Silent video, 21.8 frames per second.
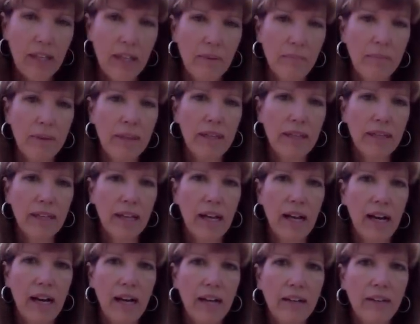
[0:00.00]
pick
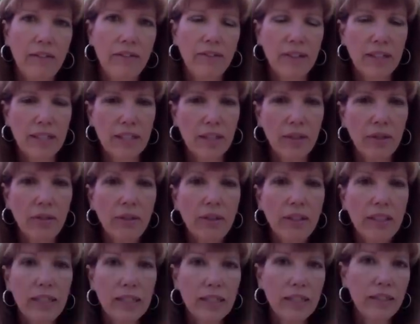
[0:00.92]
out of this whole
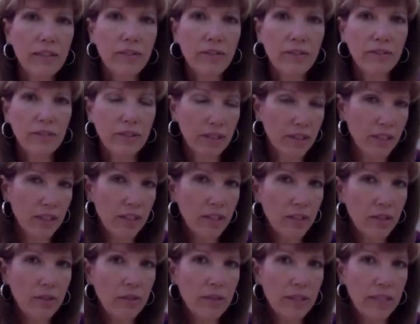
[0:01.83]
list of
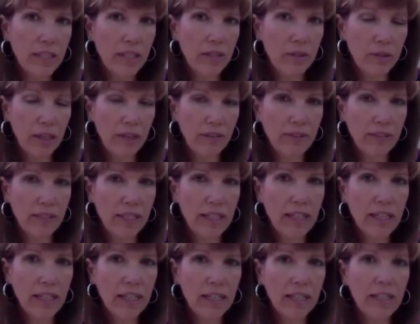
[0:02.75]
to-dos that you have
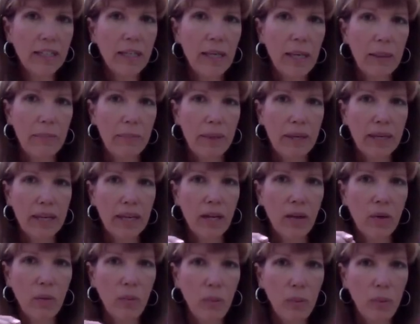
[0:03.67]
done, pick
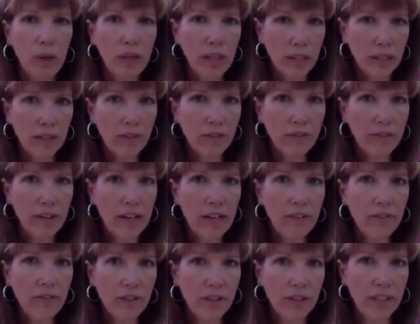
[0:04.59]
out 1 to
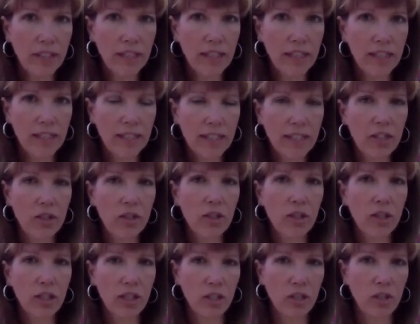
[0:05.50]
5 things that you're
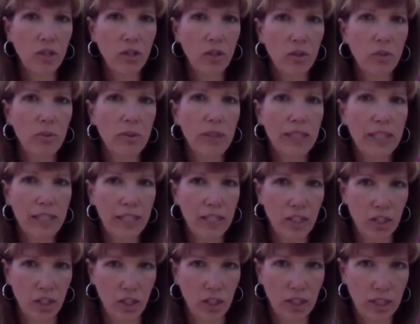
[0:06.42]
going to do
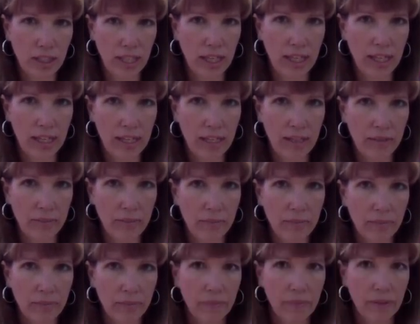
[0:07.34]
each day.
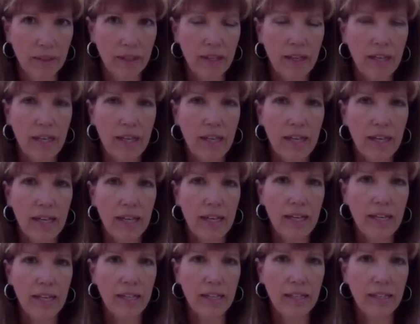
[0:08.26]

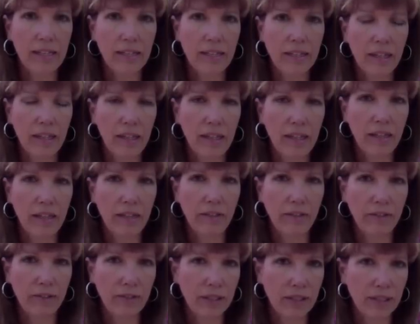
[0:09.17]
And
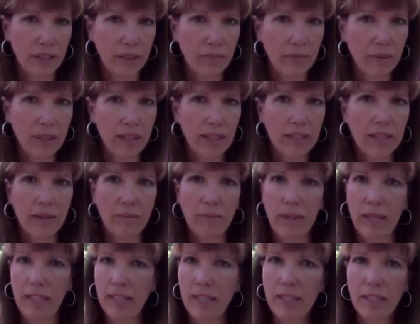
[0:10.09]
for some things it
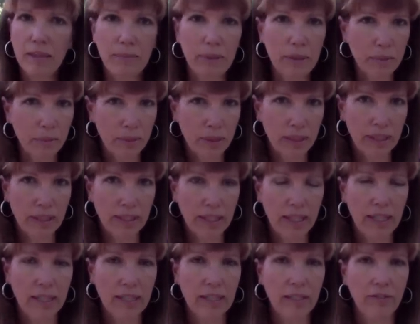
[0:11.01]
may just be 1
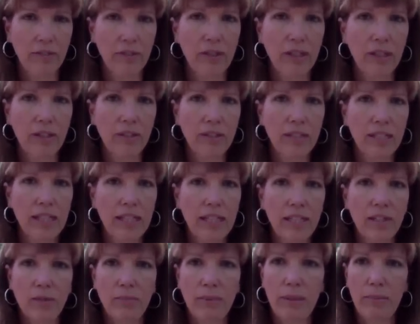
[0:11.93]
task. For other
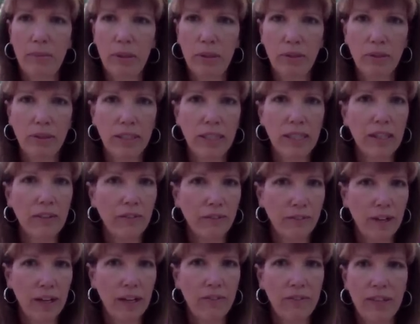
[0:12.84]
days you may be able to get
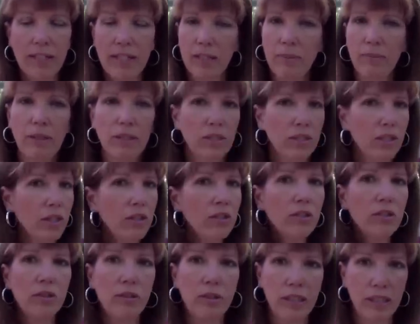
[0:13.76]
5 things, but
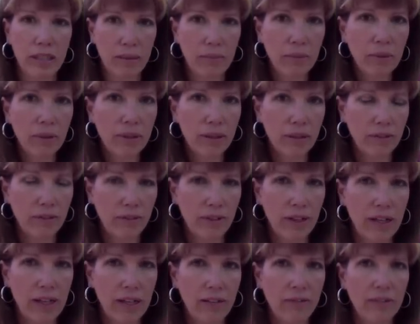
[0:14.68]
don't do any more than
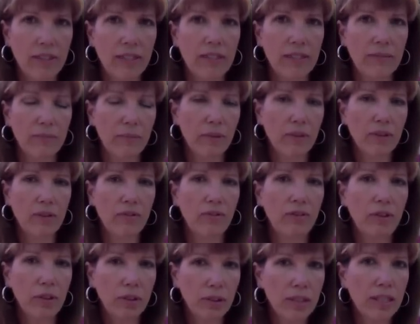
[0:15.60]
5. Just
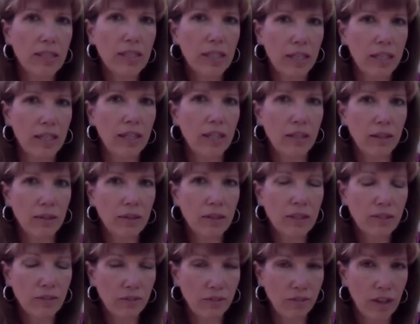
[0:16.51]
focus on
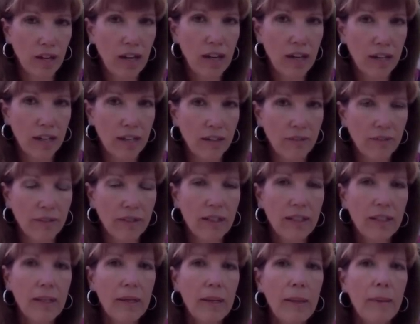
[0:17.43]
those 5.
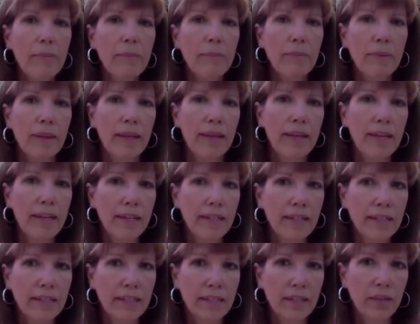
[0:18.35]

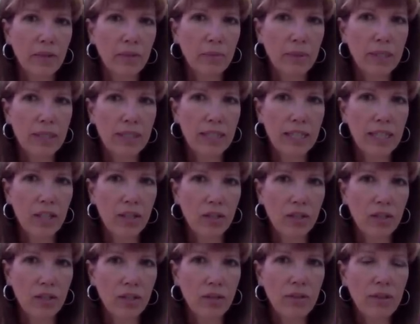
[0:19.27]
And the reason that you
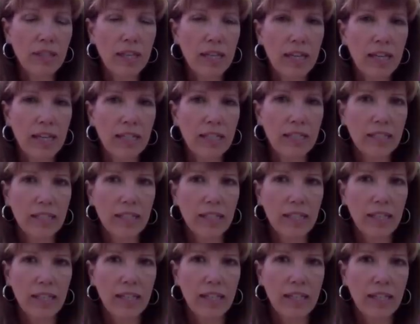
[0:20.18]
do that
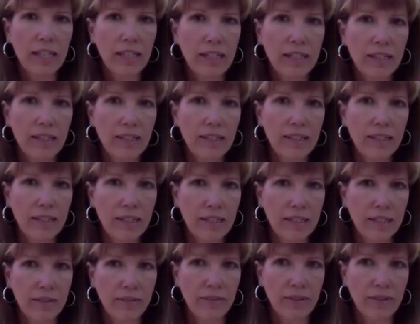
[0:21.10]
is